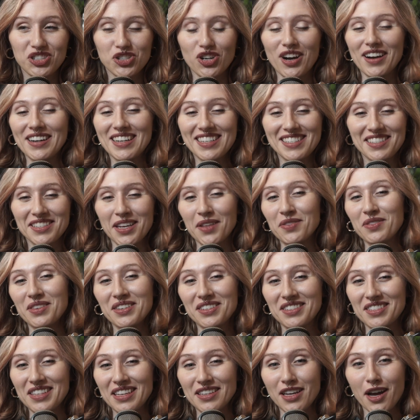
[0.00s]
trying to set
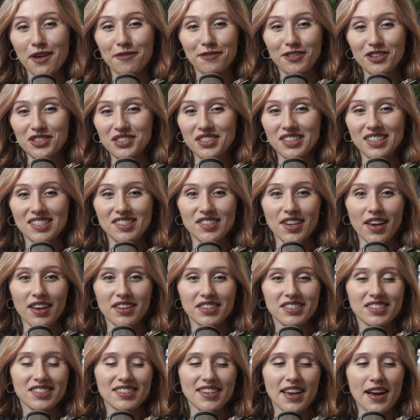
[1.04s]
this thing up for
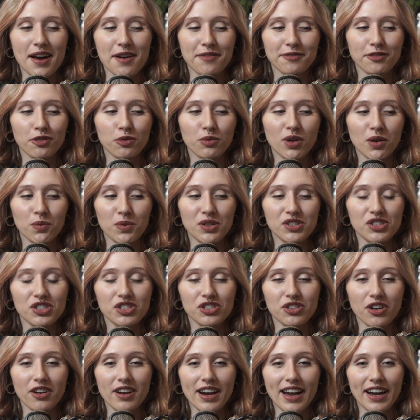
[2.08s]
success uh, for when we
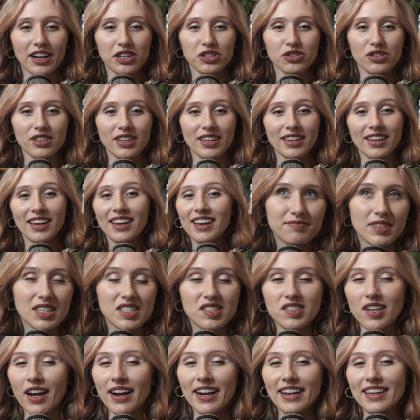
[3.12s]
start actually
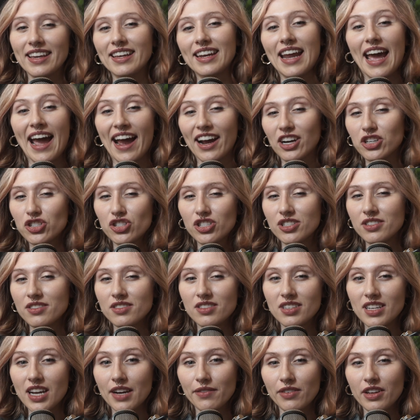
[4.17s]
assigning it
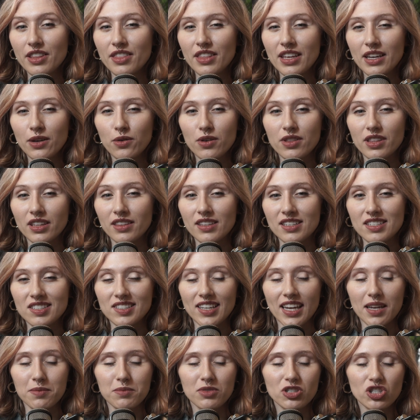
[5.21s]
actions and everything within the
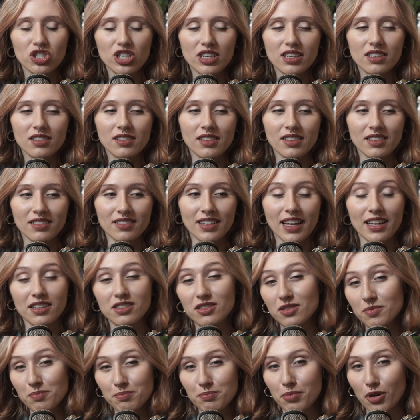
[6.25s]
state machine, and
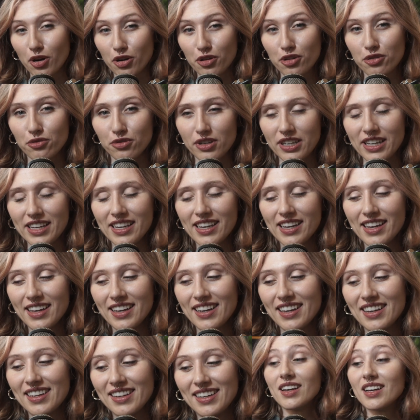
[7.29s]
that's part three.
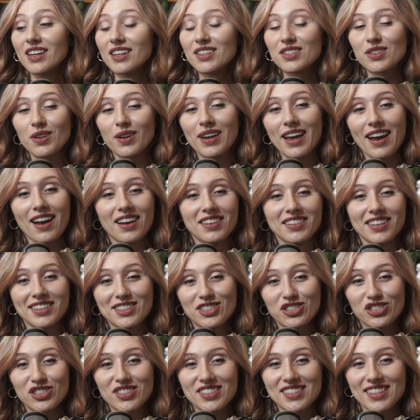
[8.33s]
So, yeah,
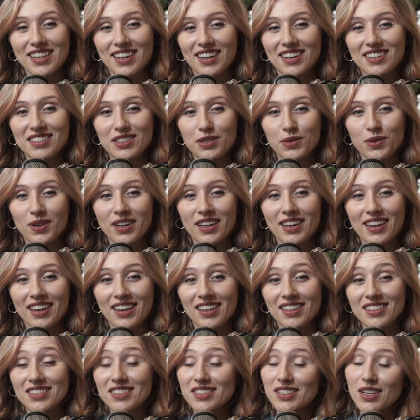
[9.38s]
let's just get into it
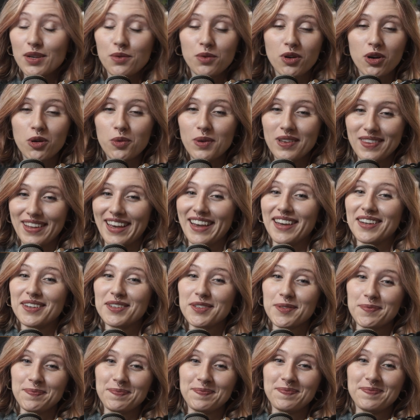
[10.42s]
and see where we land.